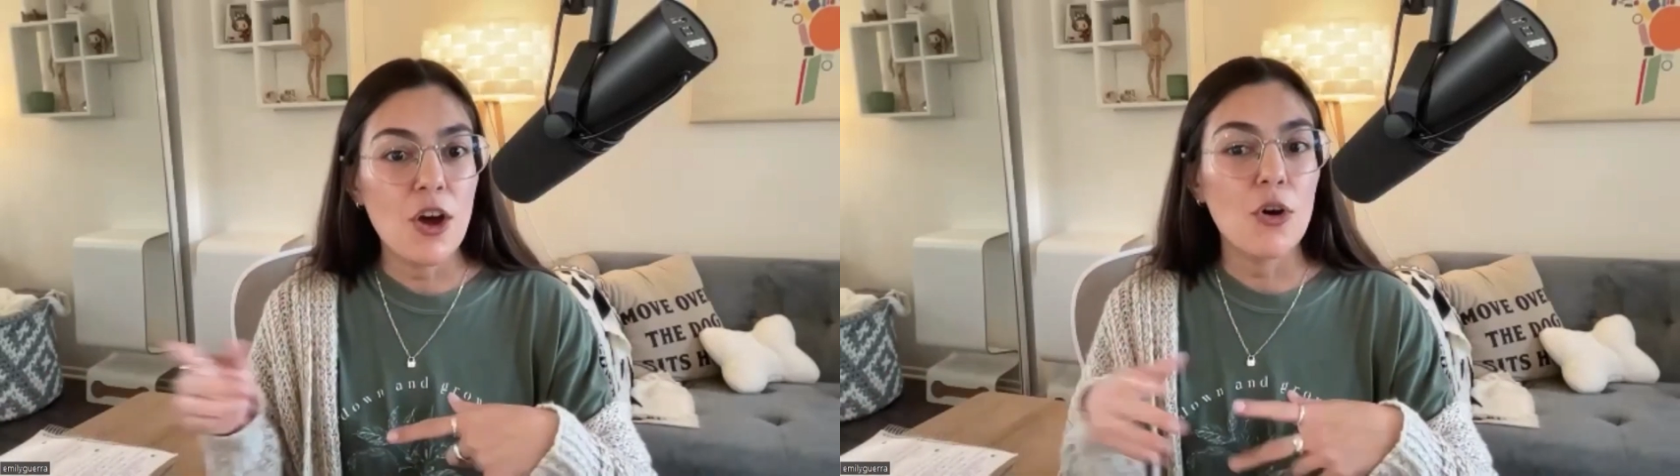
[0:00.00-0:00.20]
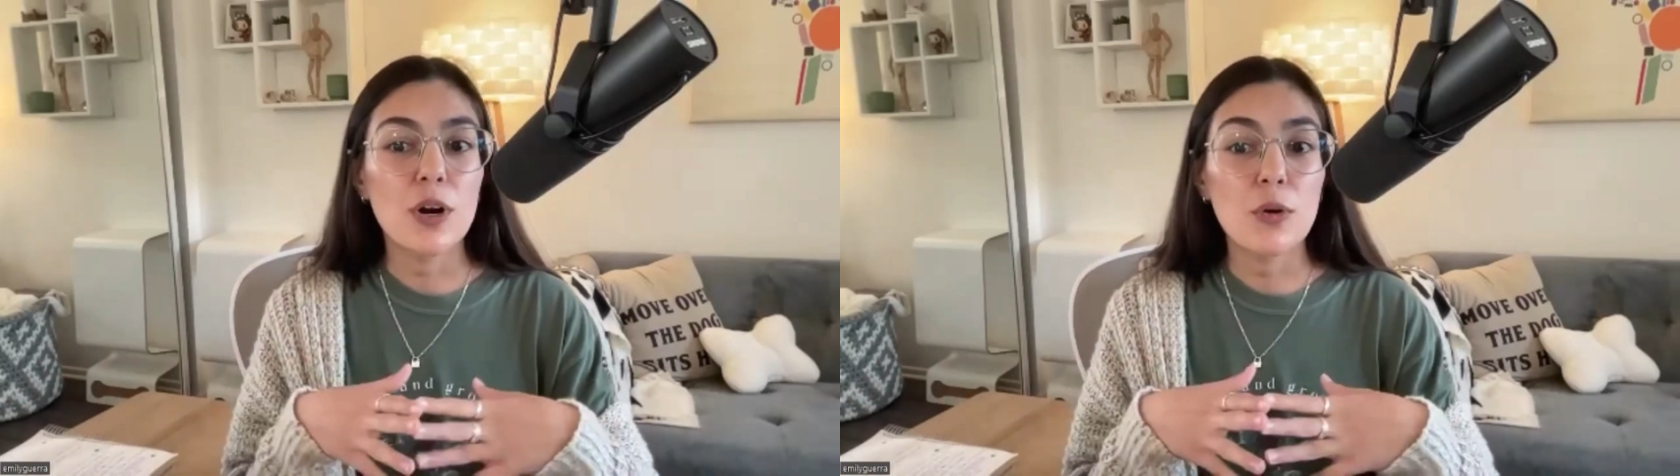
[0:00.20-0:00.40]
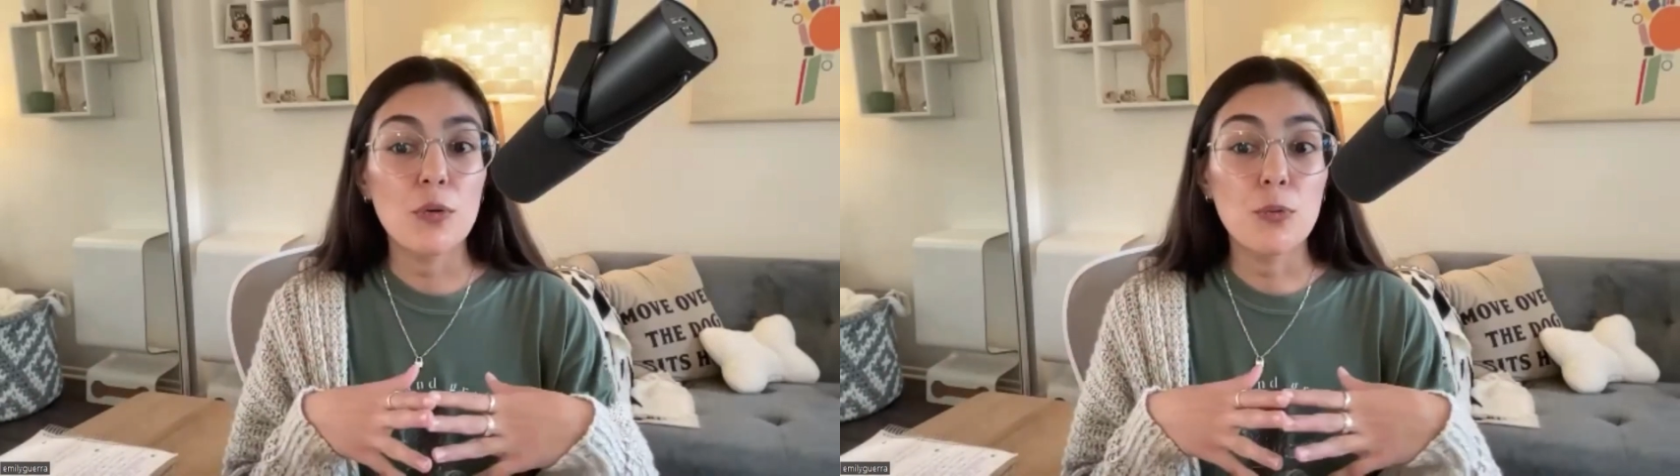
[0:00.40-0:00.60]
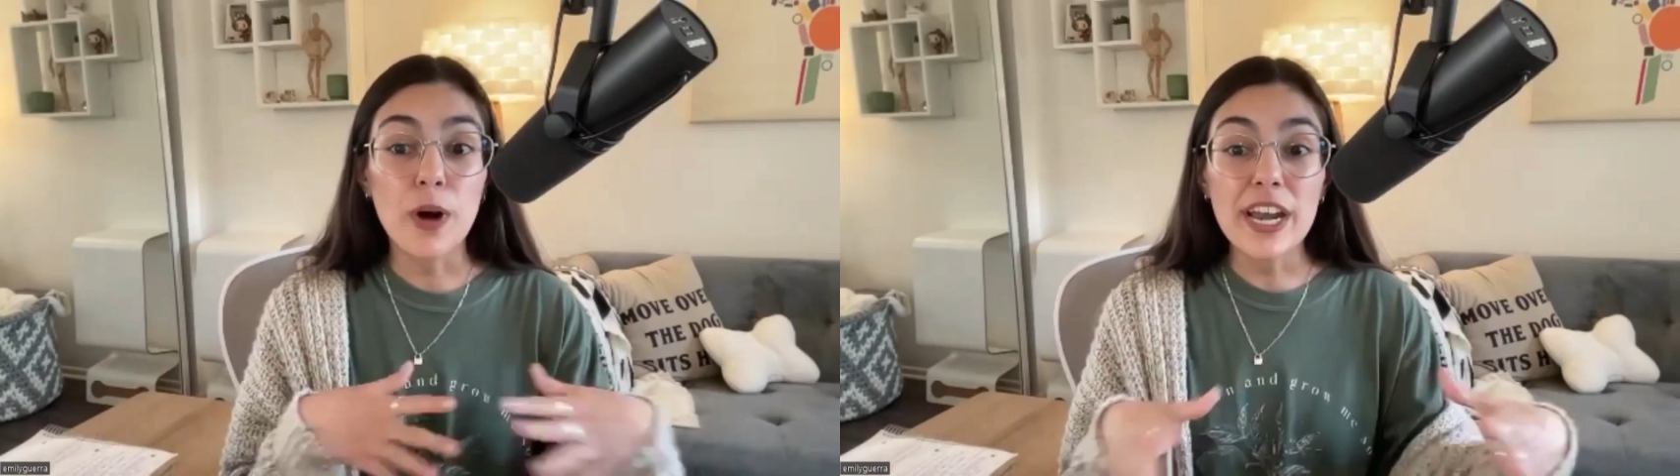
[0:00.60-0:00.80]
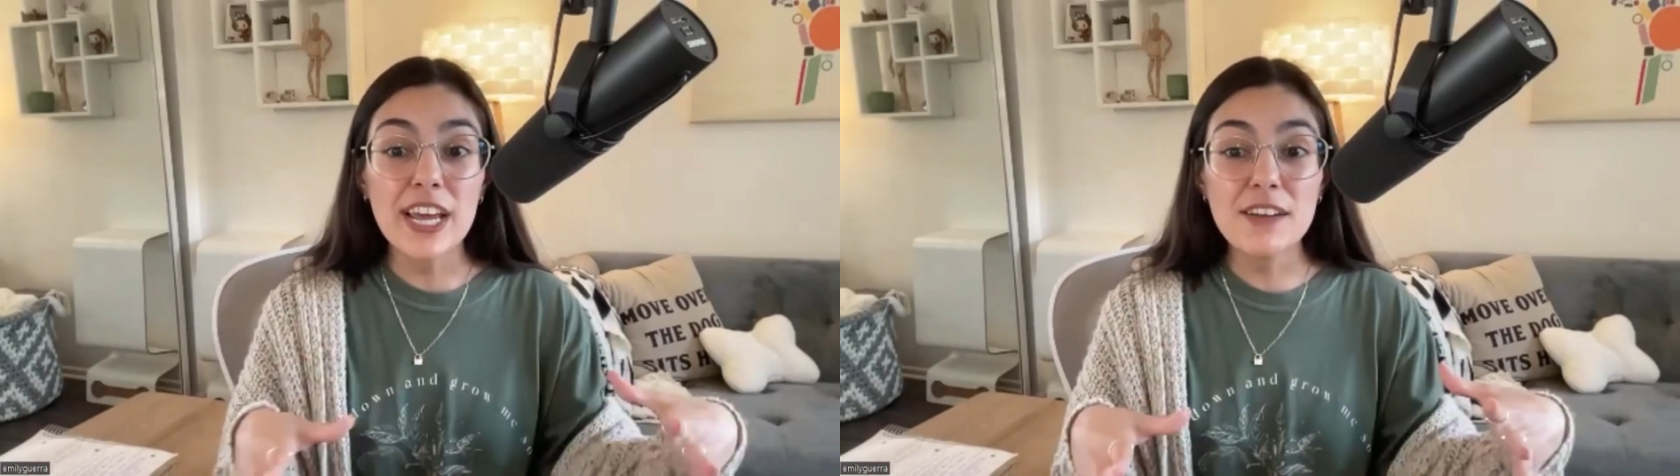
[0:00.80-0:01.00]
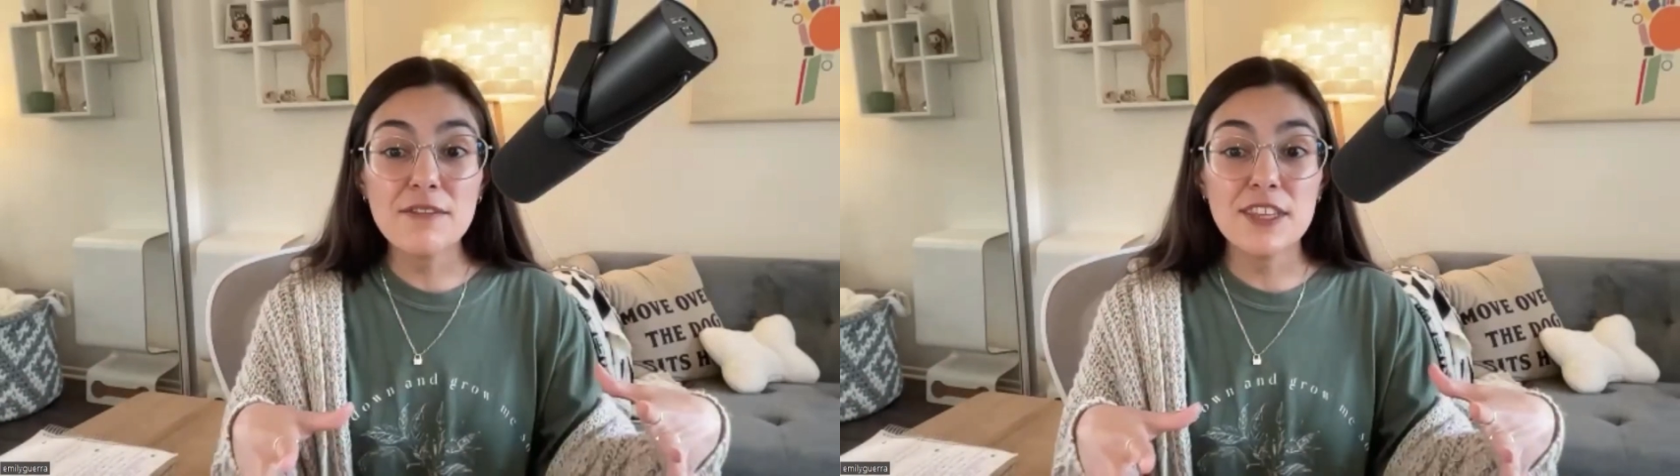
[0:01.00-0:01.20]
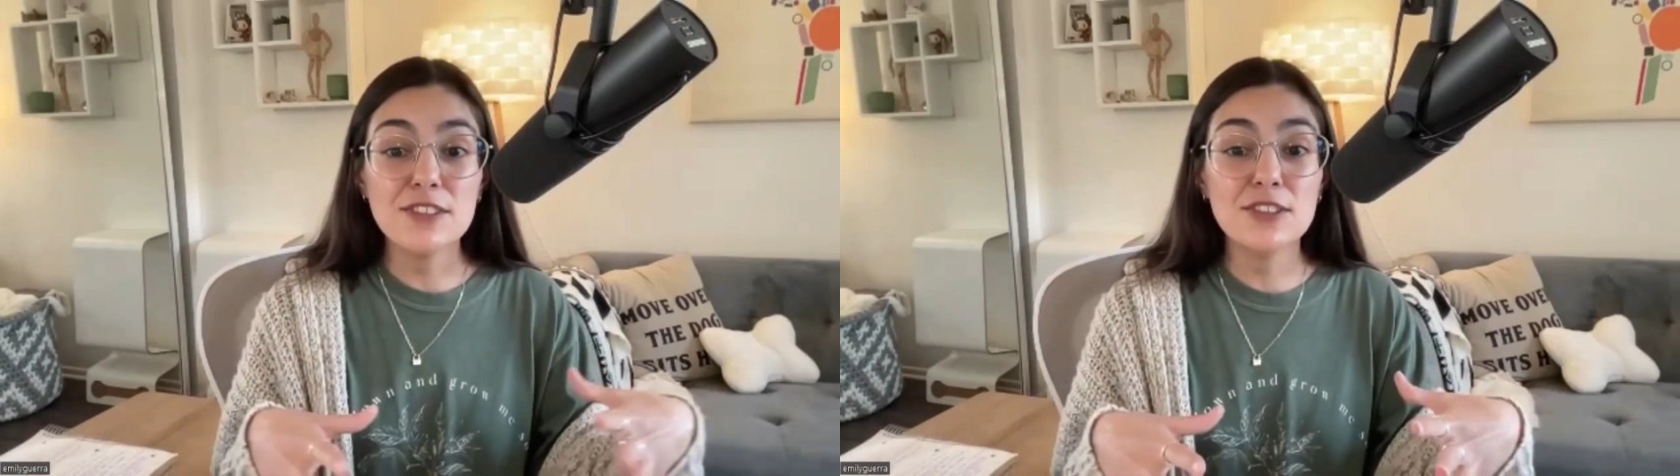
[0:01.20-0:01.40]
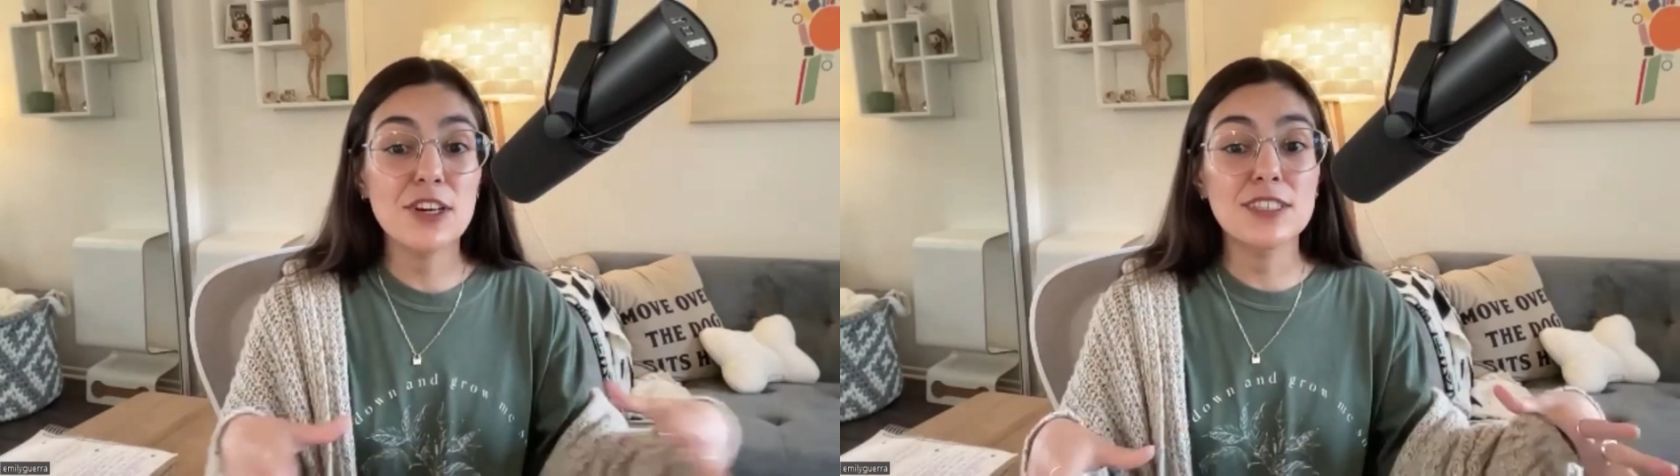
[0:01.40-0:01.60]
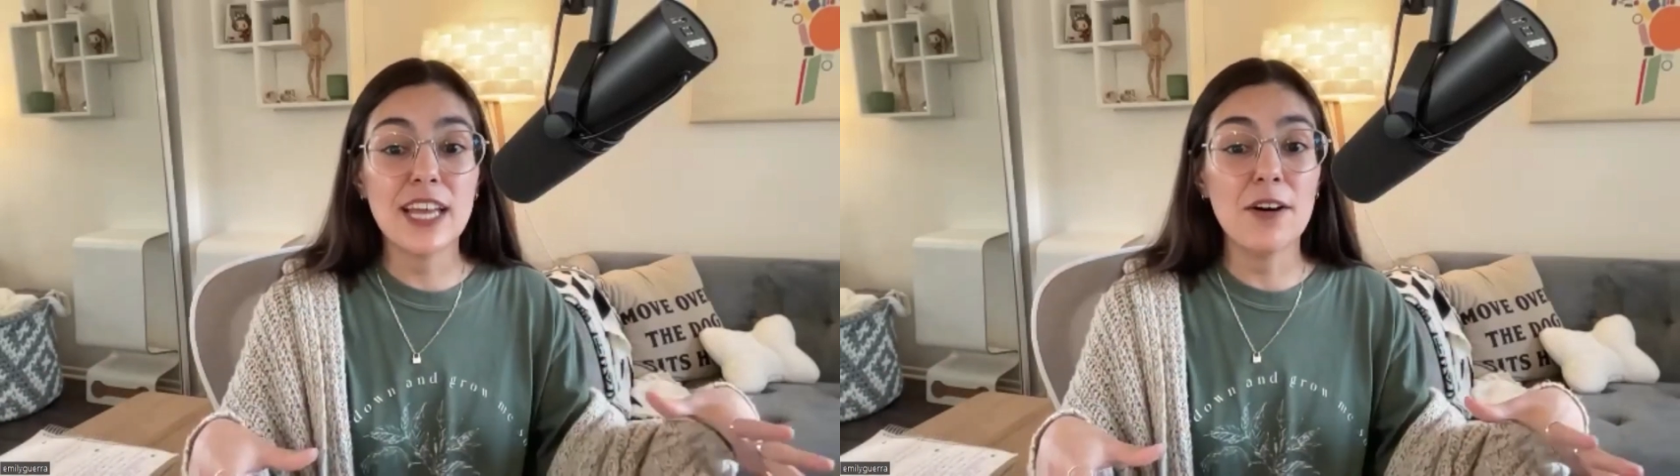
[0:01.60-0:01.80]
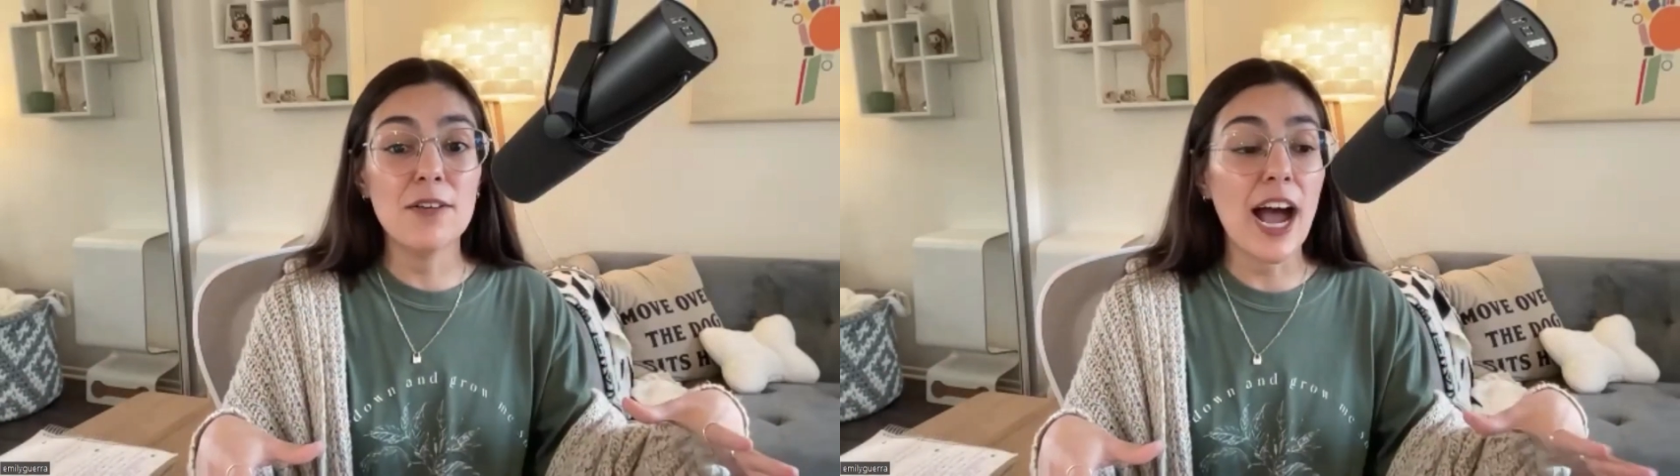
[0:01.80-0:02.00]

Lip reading: Or what if this turns out